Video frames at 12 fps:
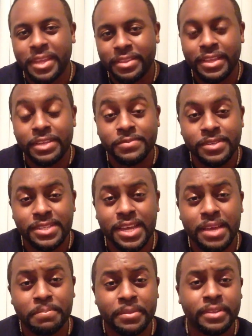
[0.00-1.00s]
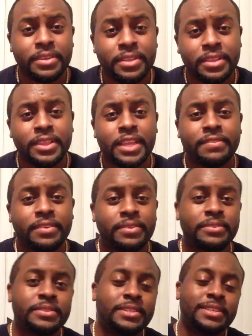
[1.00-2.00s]
thanks for the time. Love you.
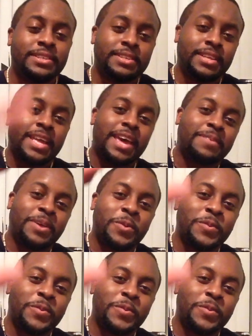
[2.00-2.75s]
Have a good